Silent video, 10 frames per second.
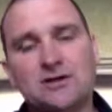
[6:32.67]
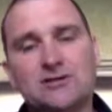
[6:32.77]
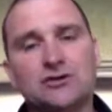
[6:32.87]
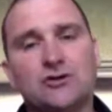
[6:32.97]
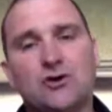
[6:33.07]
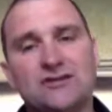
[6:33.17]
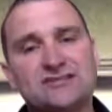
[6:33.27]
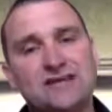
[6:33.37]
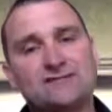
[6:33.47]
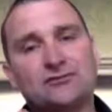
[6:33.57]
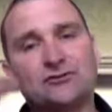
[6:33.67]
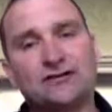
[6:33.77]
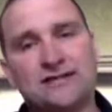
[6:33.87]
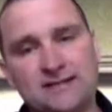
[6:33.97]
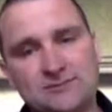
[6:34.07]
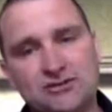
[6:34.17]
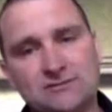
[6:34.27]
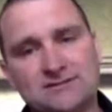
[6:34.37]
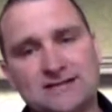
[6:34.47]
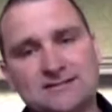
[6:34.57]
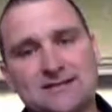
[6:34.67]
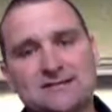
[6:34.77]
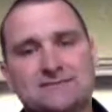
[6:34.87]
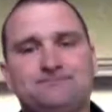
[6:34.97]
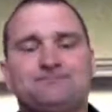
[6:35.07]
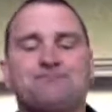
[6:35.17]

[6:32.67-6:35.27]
so that other staff could claim surplus assets.